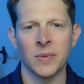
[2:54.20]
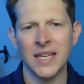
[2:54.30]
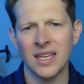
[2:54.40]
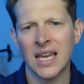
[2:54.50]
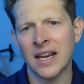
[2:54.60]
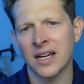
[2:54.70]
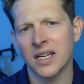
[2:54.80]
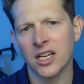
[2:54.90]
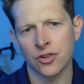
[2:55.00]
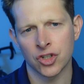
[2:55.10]
meet the
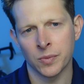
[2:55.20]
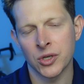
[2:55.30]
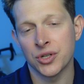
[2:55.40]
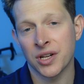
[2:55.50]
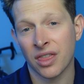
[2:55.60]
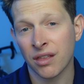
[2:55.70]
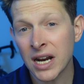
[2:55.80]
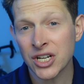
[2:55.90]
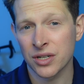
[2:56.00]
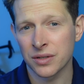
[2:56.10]
NI contribution
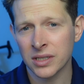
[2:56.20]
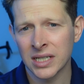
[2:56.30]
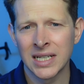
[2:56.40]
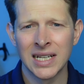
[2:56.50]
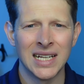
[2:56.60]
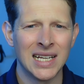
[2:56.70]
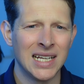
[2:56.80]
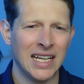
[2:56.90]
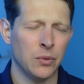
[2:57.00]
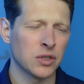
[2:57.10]
threshold,
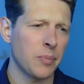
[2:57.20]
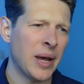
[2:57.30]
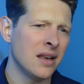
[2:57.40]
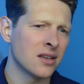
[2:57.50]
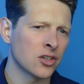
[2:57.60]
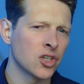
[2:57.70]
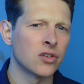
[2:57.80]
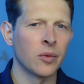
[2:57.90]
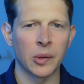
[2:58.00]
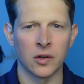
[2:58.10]
it will depend on
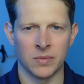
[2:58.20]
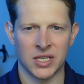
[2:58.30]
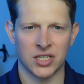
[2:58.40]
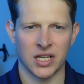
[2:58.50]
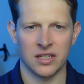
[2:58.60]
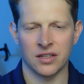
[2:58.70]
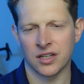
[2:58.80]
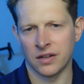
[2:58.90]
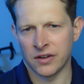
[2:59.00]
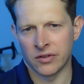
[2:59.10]
your employment status,
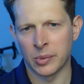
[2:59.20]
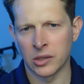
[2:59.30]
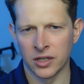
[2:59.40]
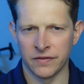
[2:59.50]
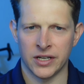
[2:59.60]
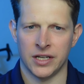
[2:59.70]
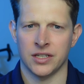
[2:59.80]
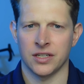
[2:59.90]
so if you're employed versus